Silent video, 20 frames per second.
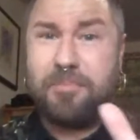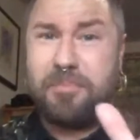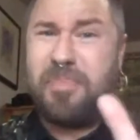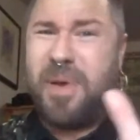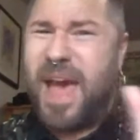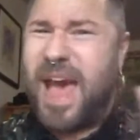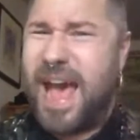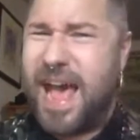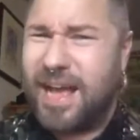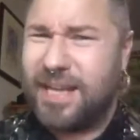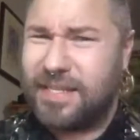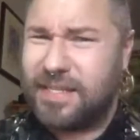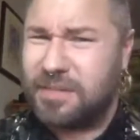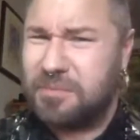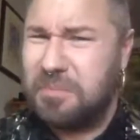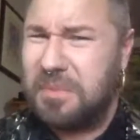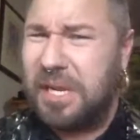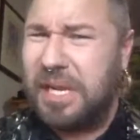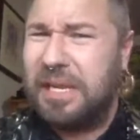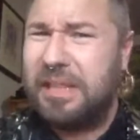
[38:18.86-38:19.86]
Pass
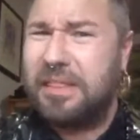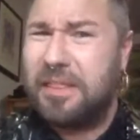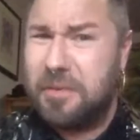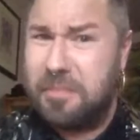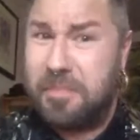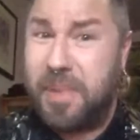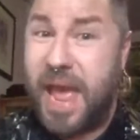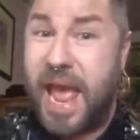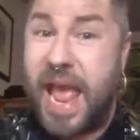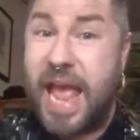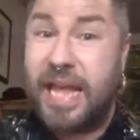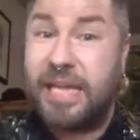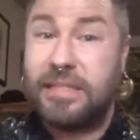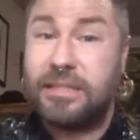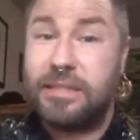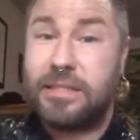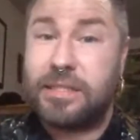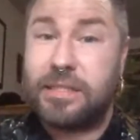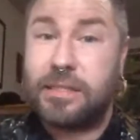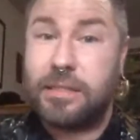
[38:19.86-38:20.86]
me the
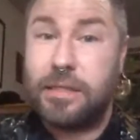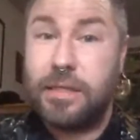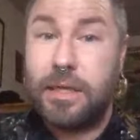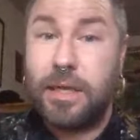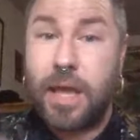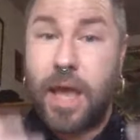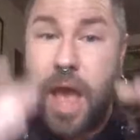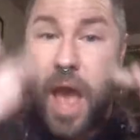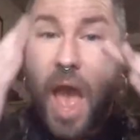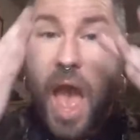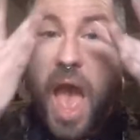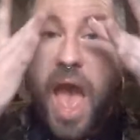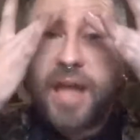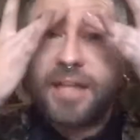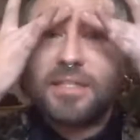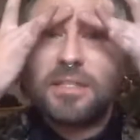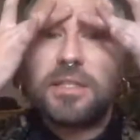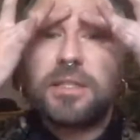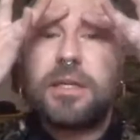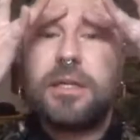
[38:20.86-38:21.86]
paint
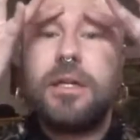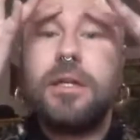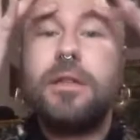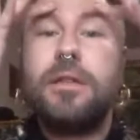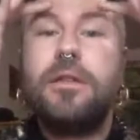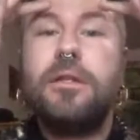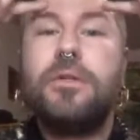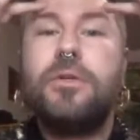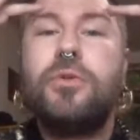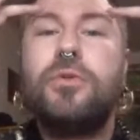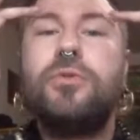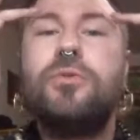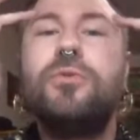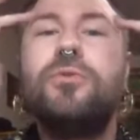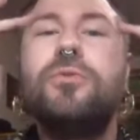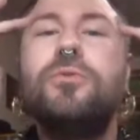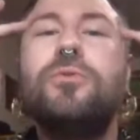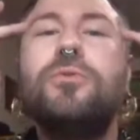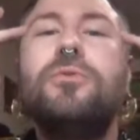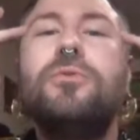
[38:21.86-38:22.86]
and glue.